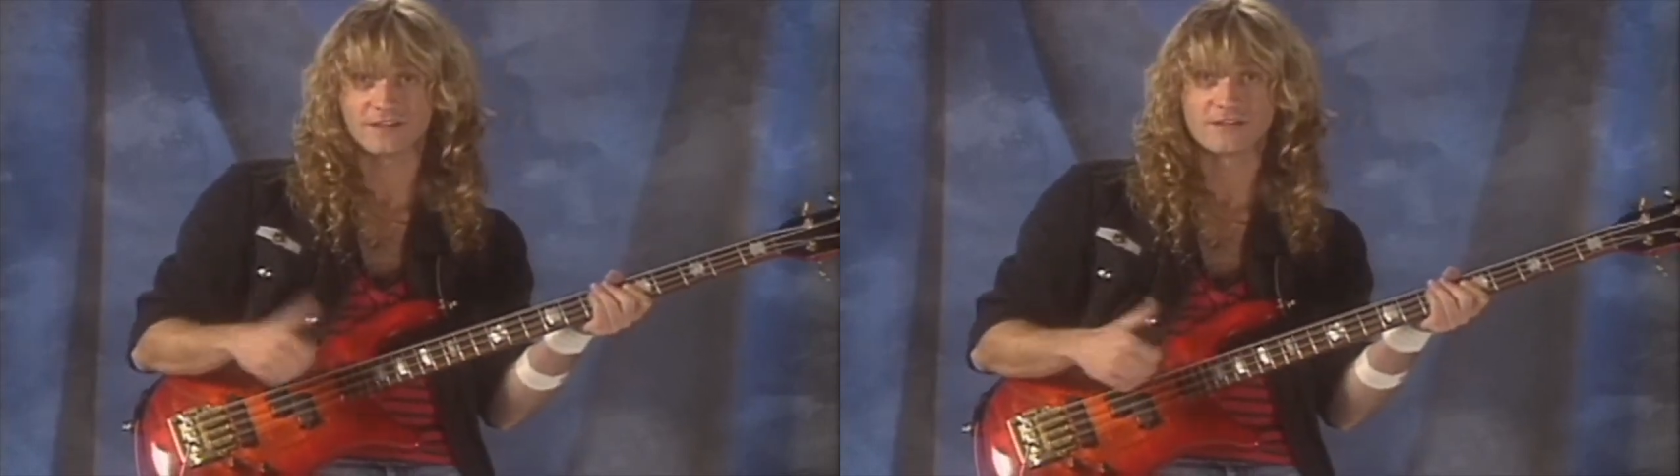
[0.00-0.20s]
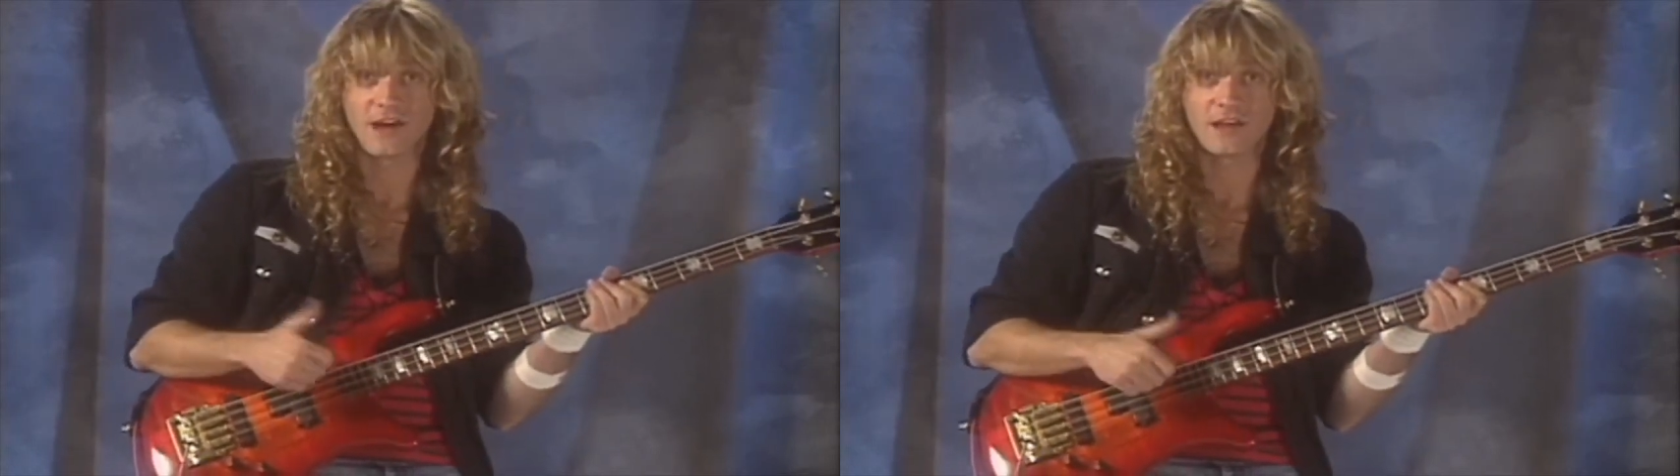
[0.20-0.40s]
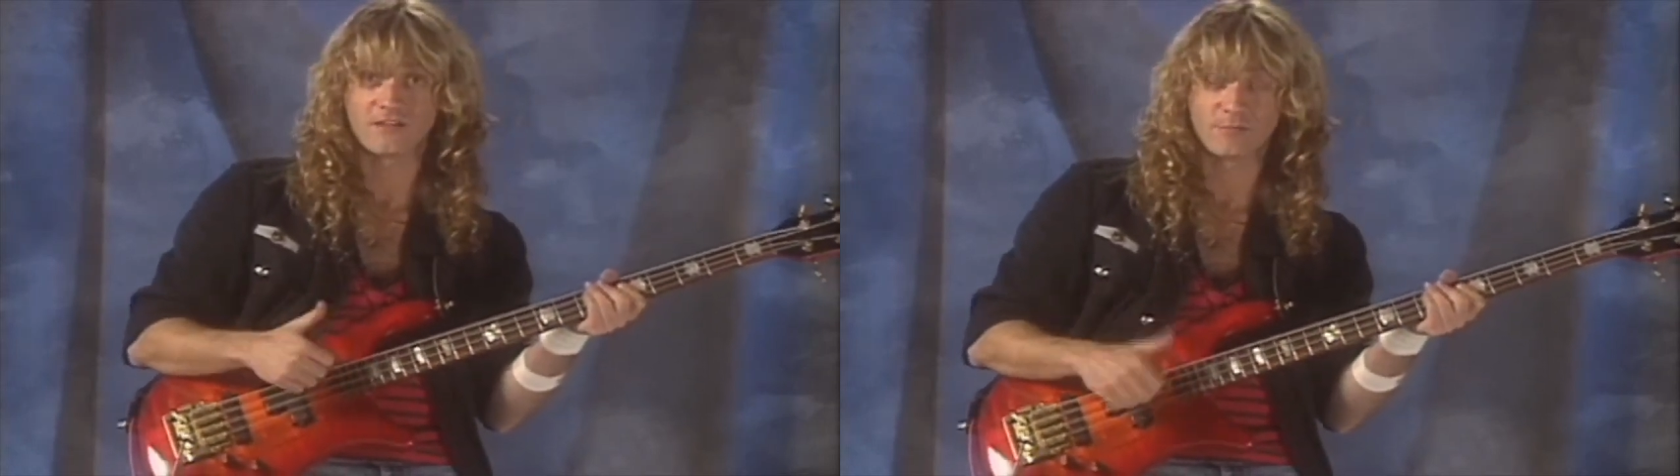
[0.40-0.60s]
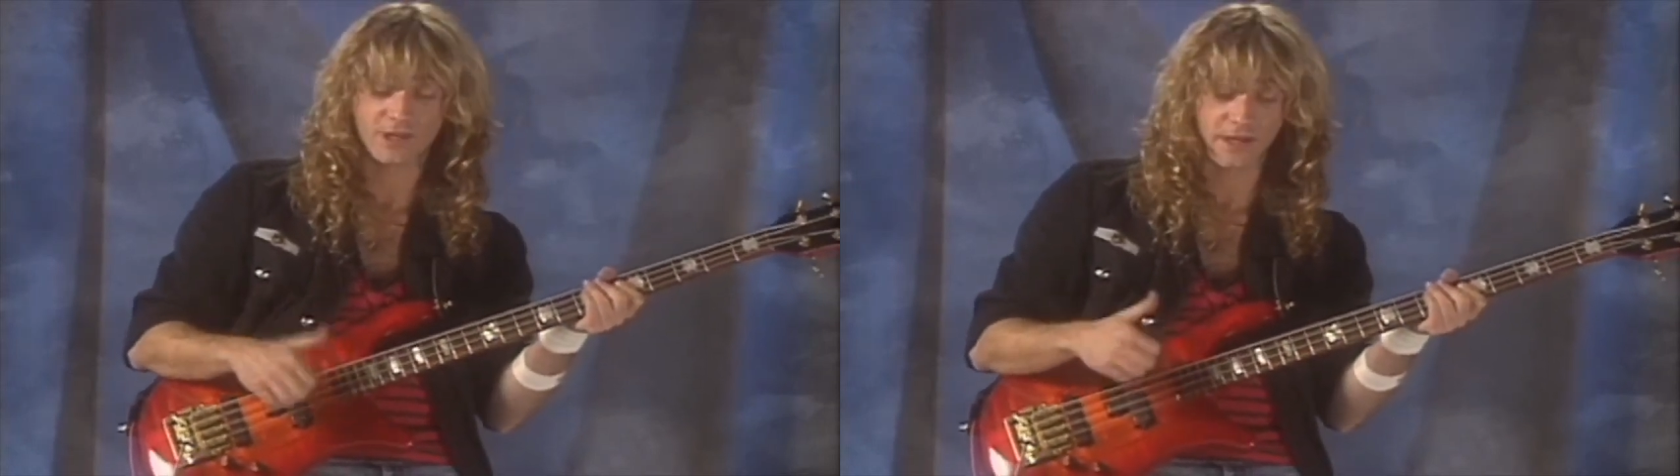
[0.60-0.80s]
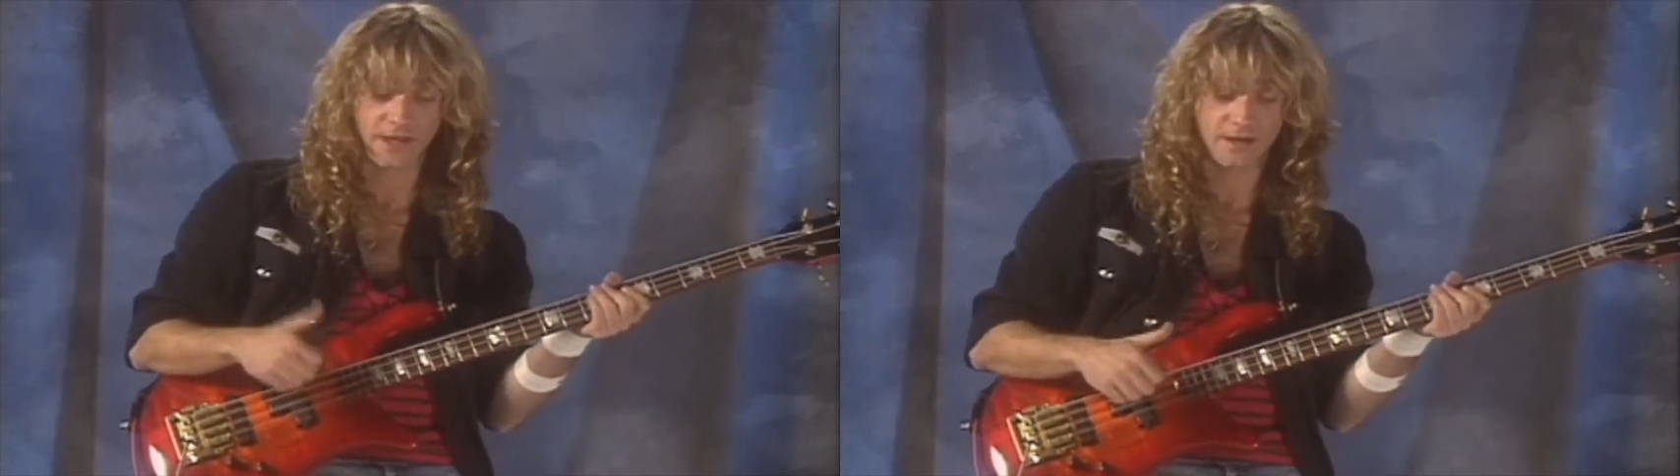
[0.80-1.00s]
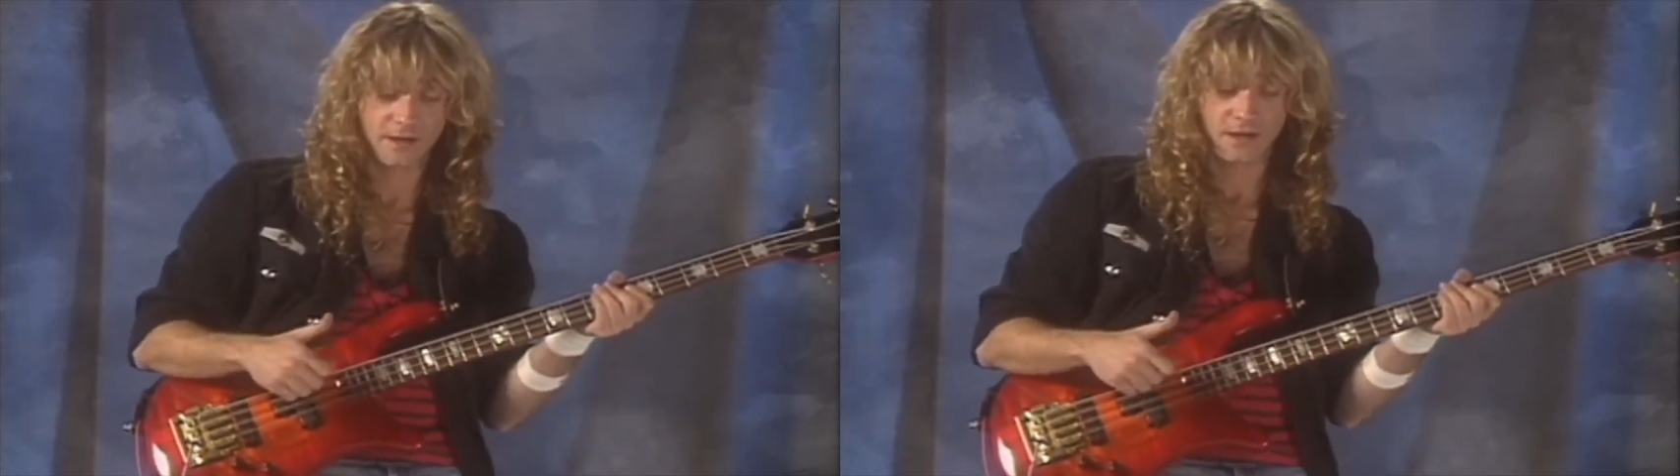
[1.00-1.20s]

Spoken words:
style of playing.